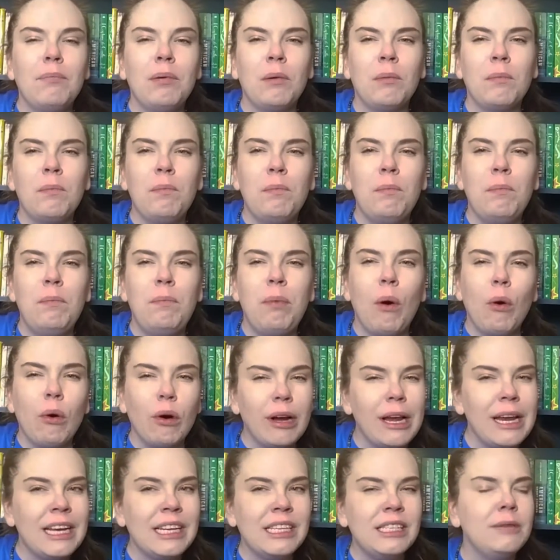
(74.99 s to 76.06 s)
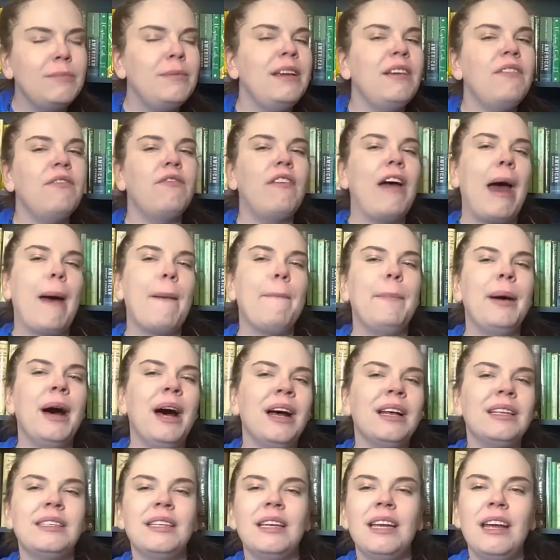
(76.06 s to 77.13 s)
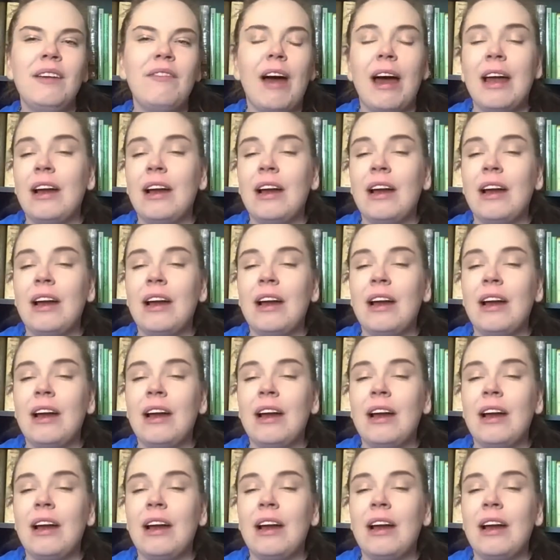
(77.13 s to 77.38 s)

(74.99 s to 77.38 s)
Per- Porting to be fat positive.